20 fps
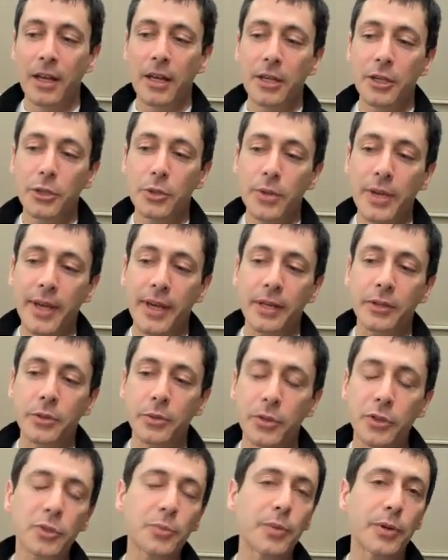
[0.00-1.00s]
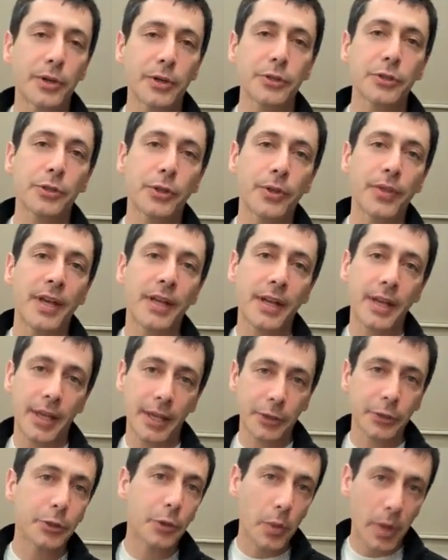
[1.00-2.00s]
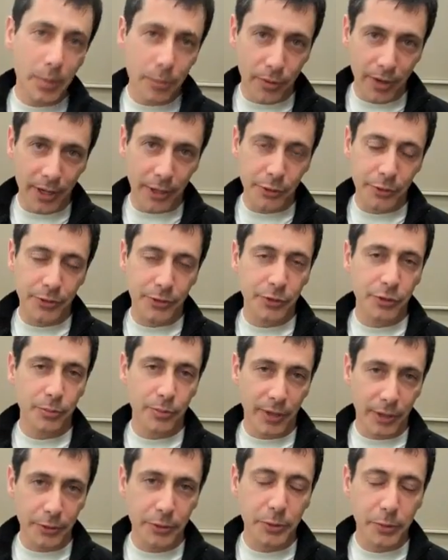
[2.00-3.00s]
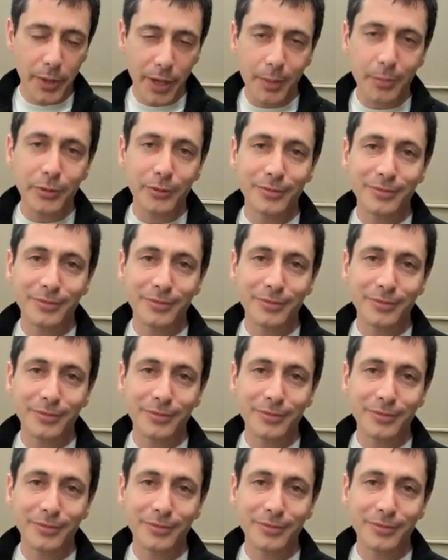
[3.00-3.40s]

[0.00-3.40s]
you get to experience all that in your web browser as you browse the web.